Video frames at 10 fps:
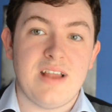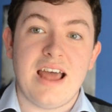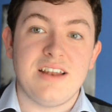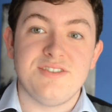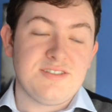
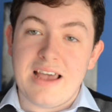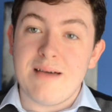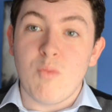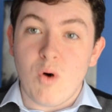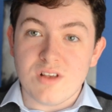And
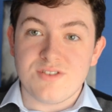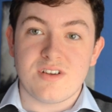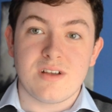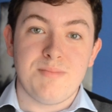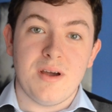Sam Watts,
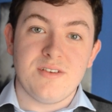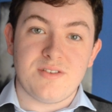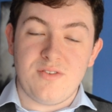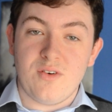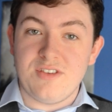the
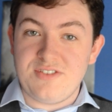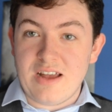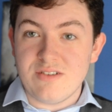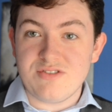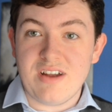composer for the
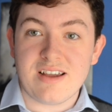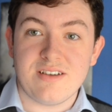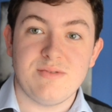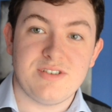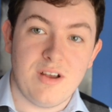soundtrack,
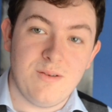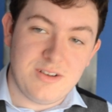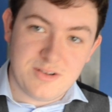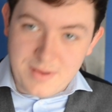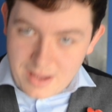which
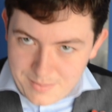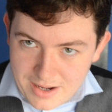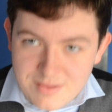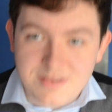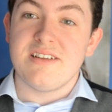hopefully should be coming
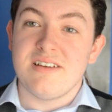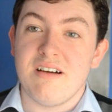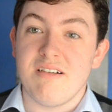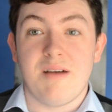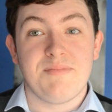up.
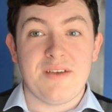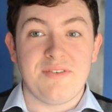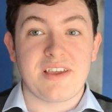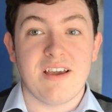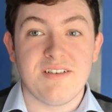Oh, I'm
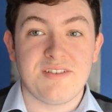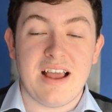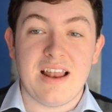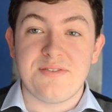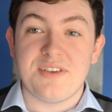definitely going to
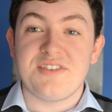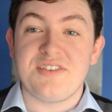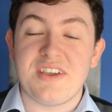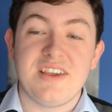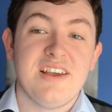
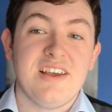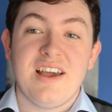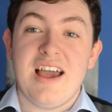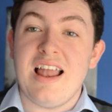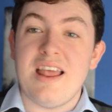LFCC,
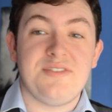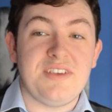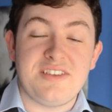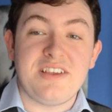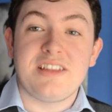
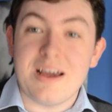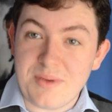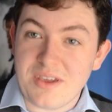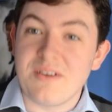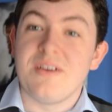
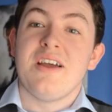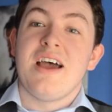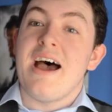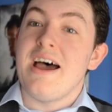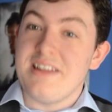LFCCW
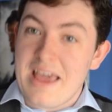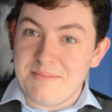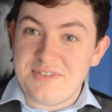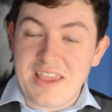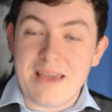and
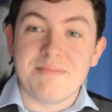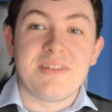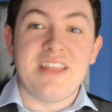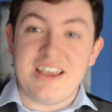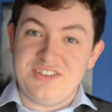
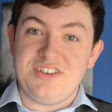MCM next